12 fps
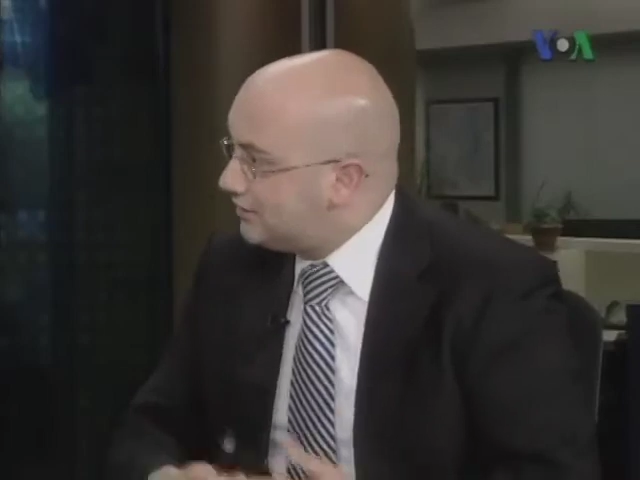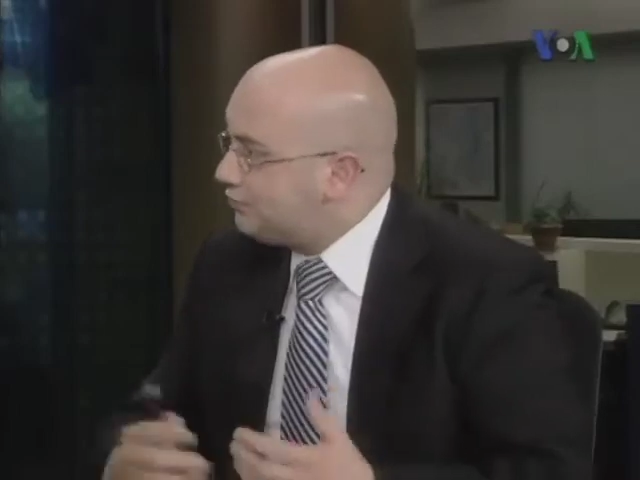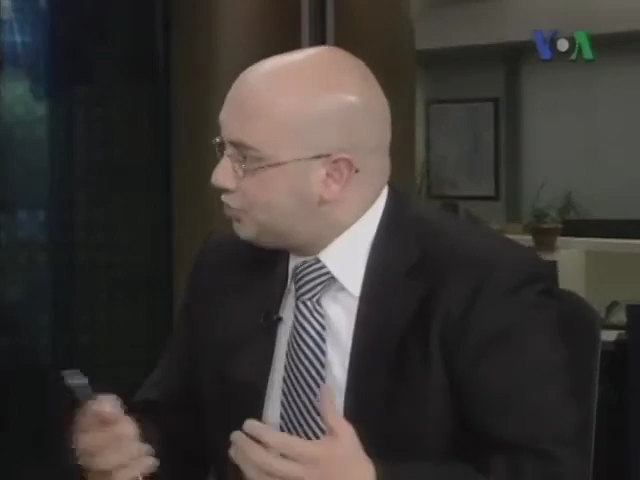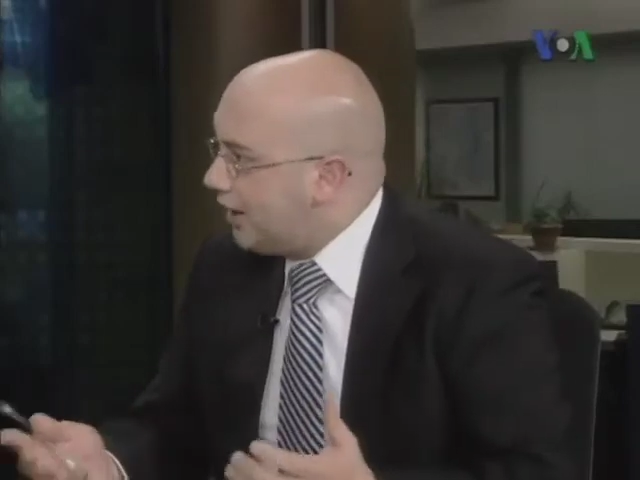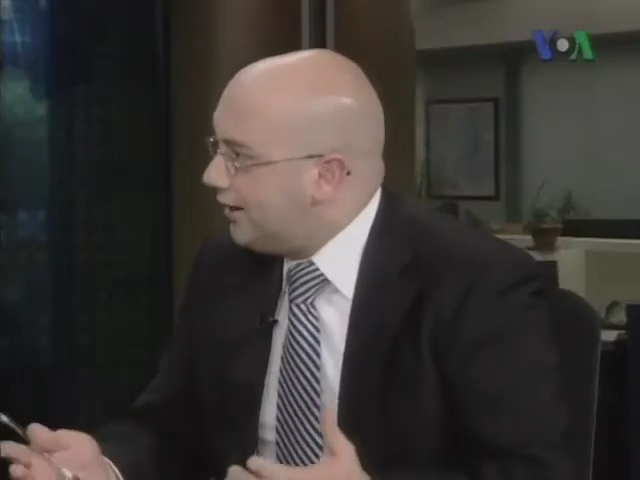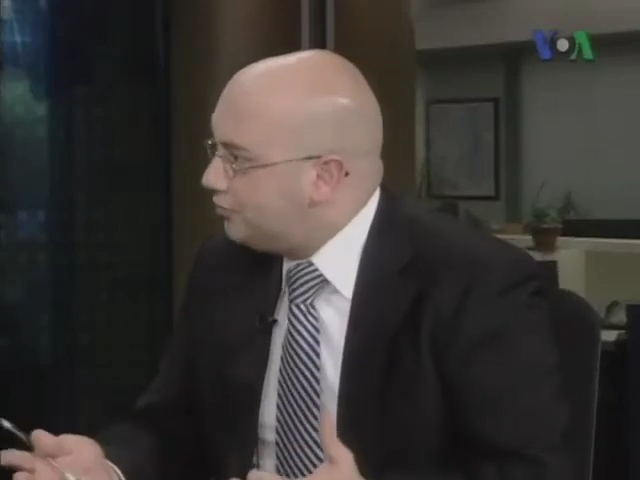
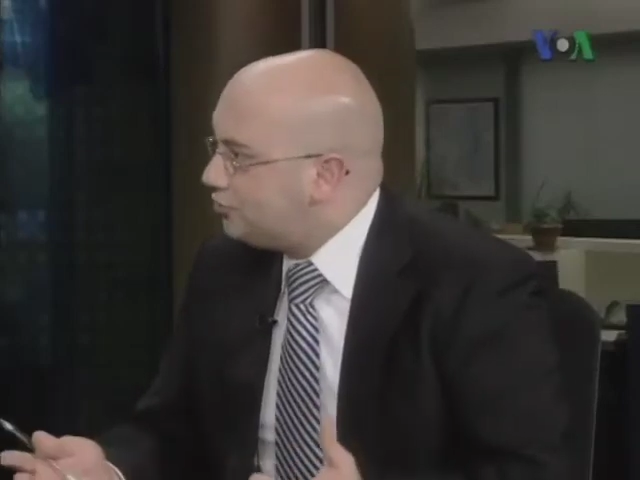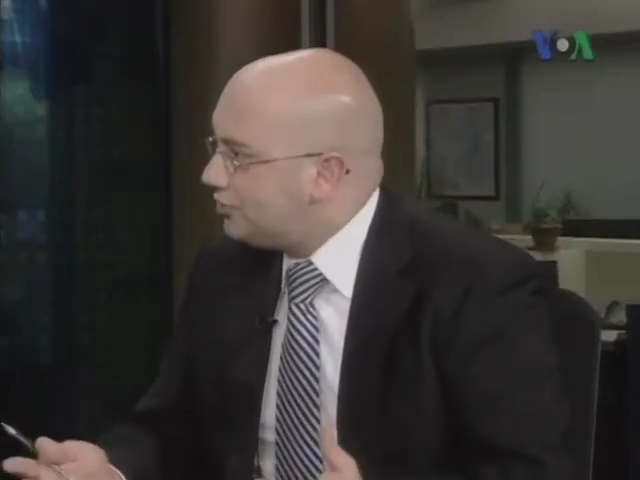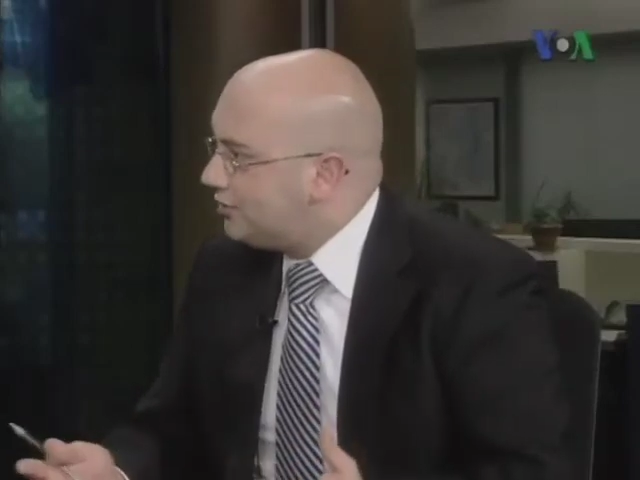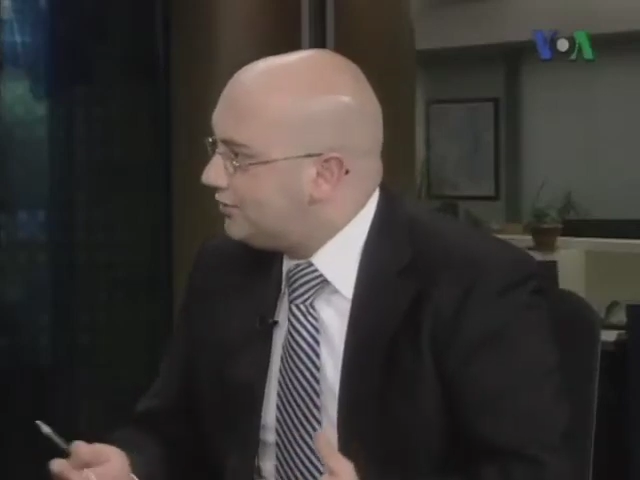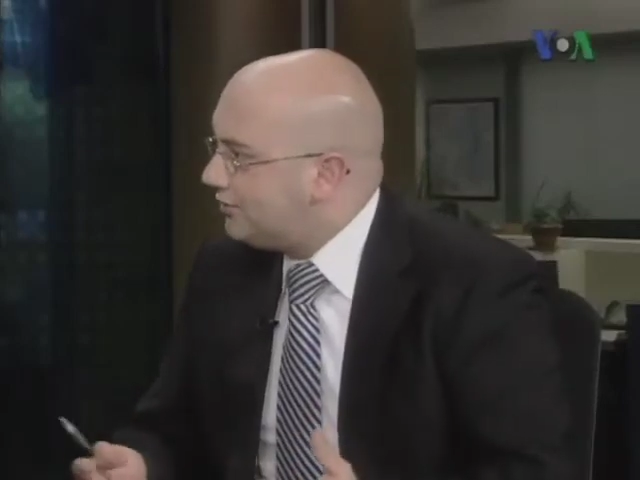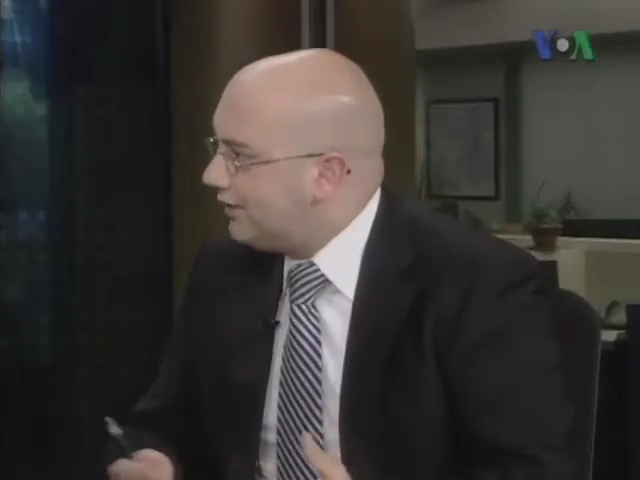have
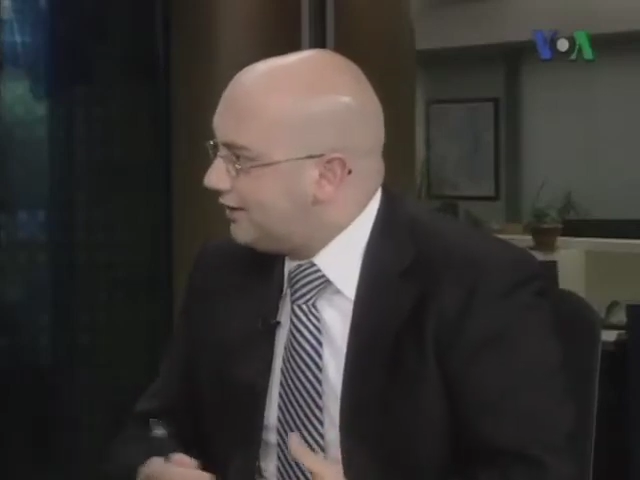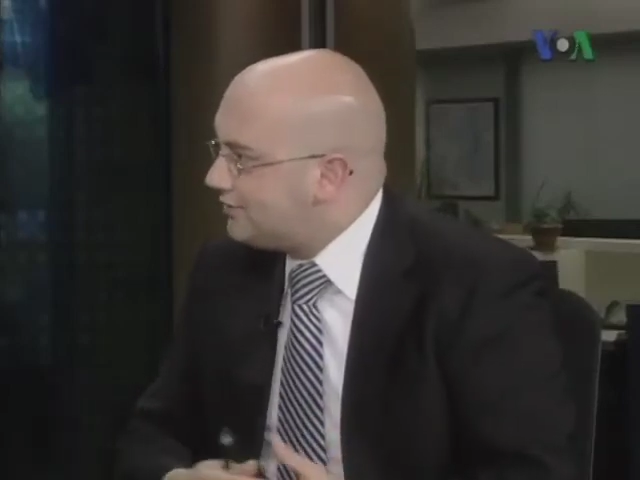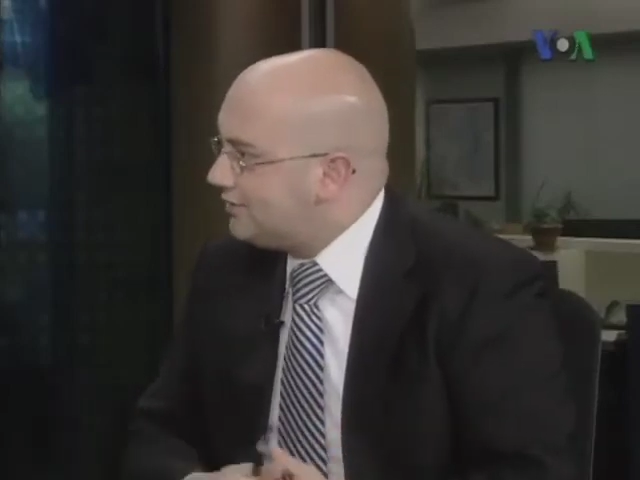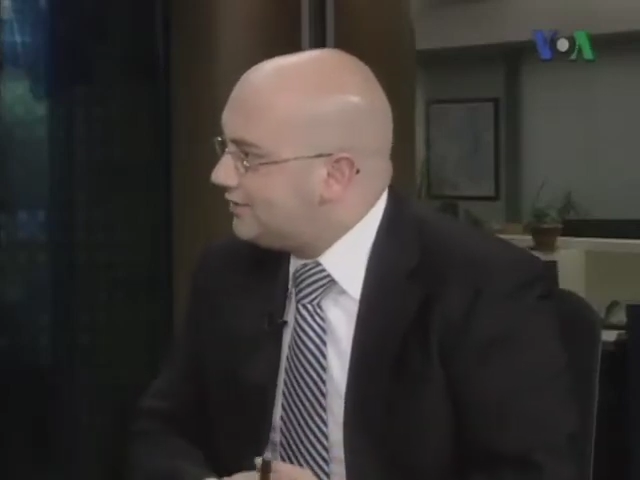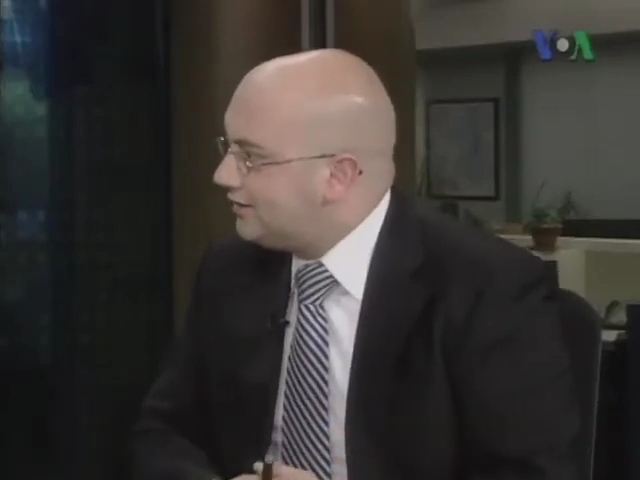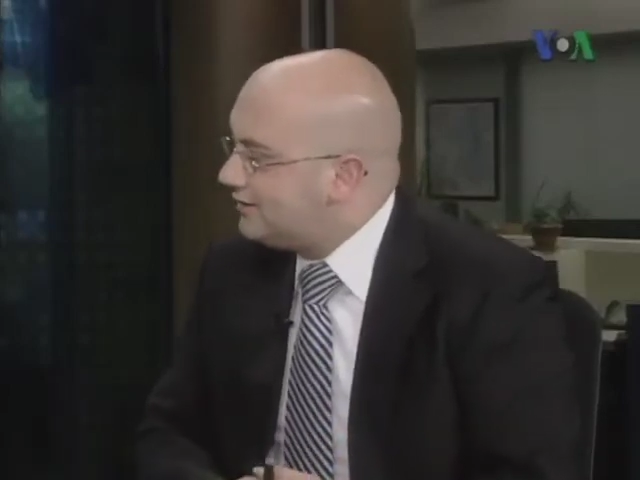changed,
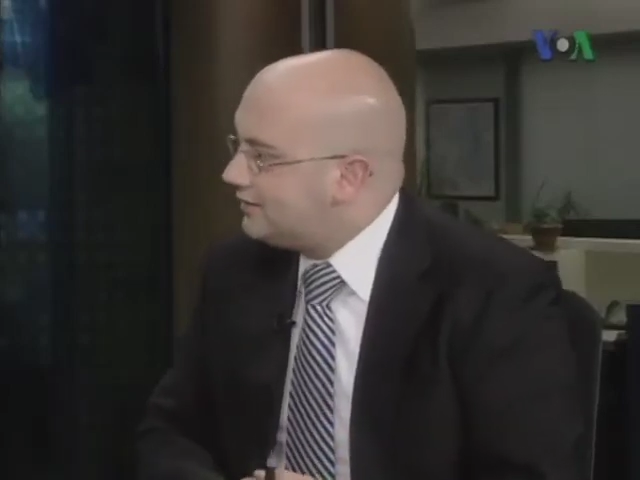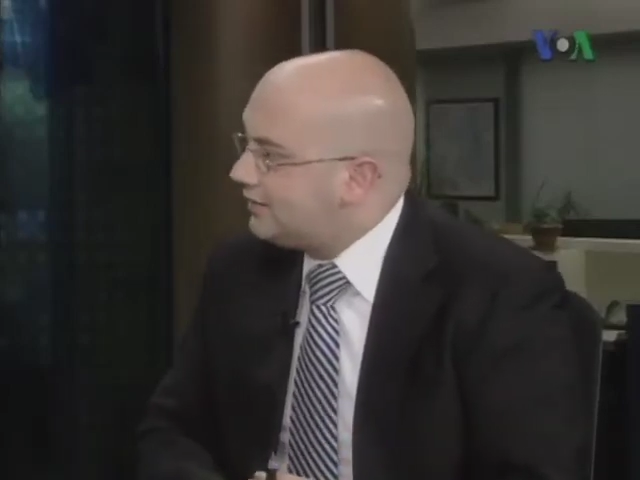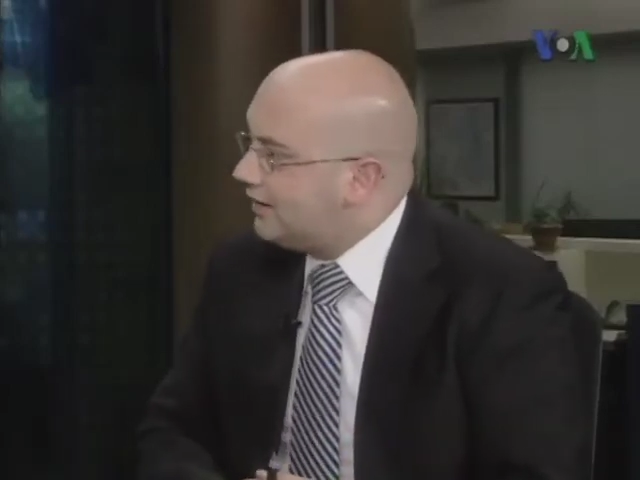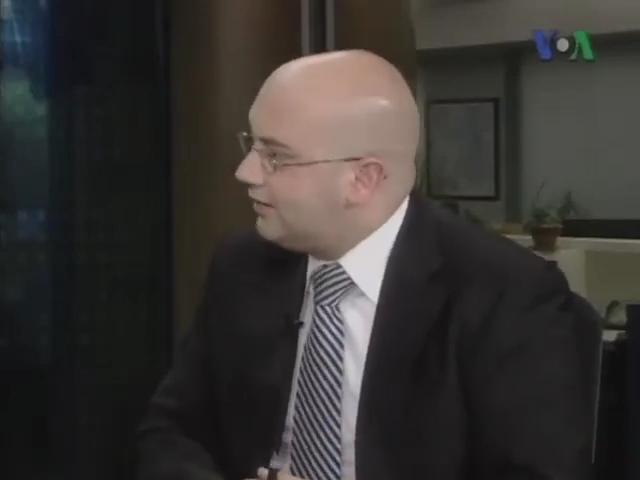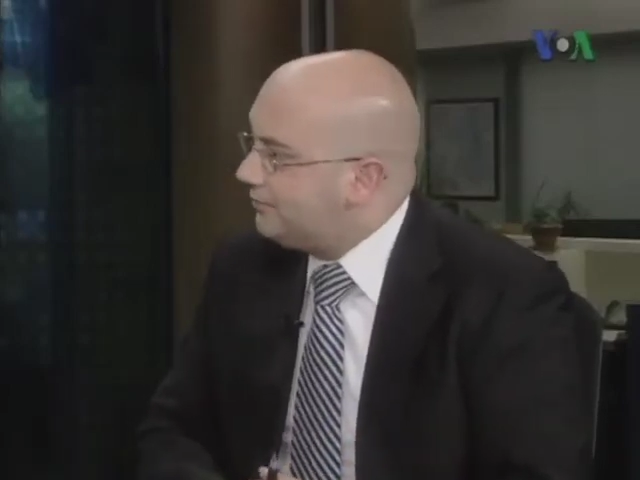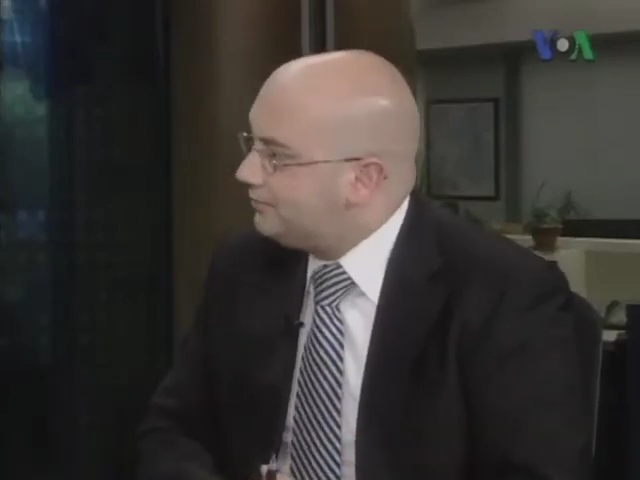hasn't it?
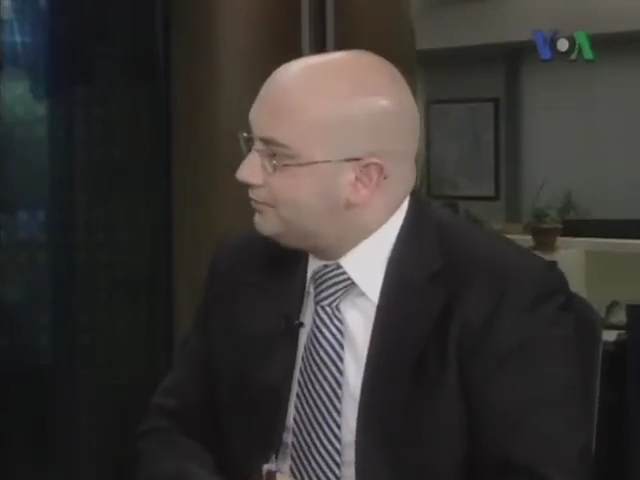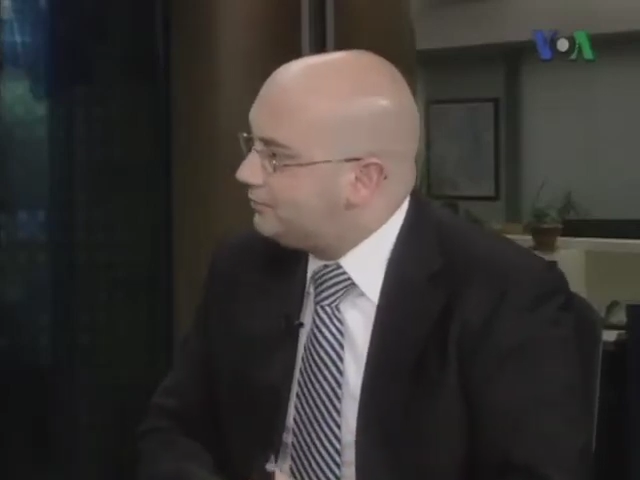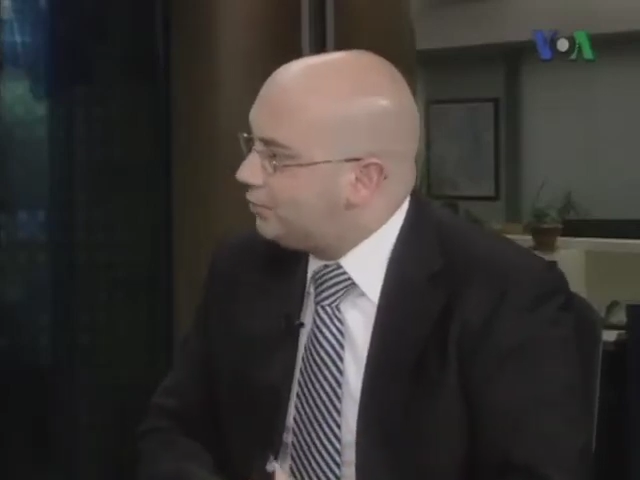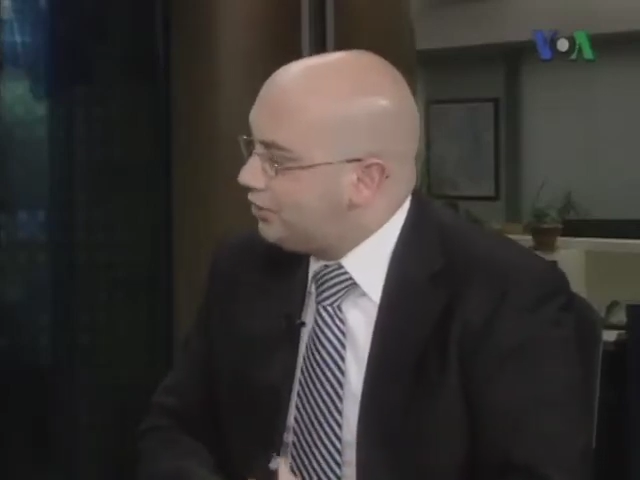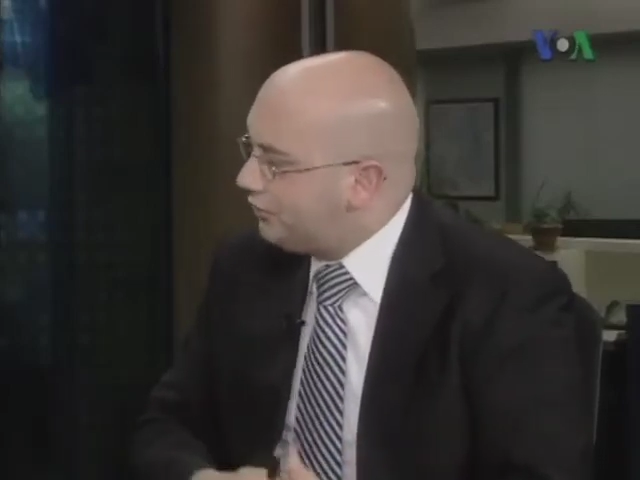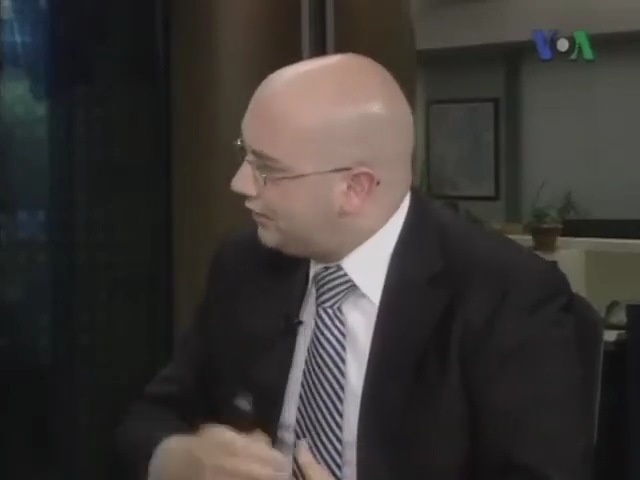
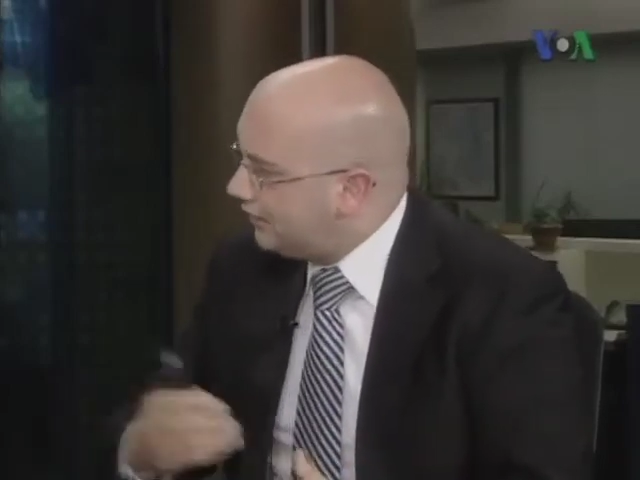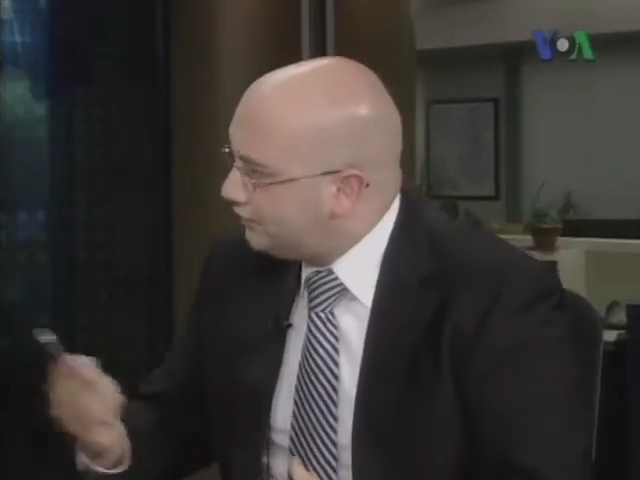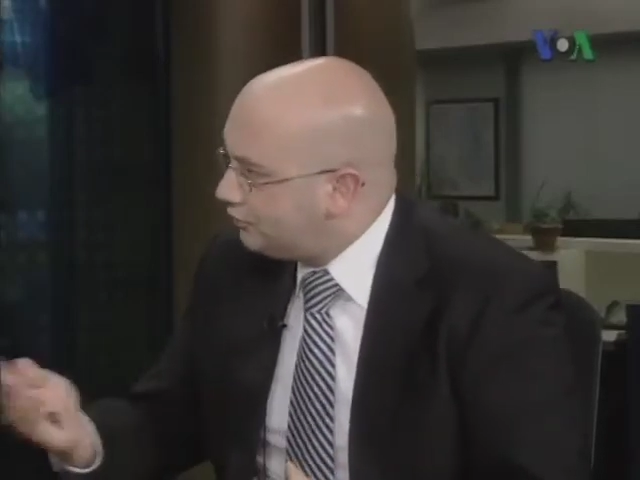Um, what do you think of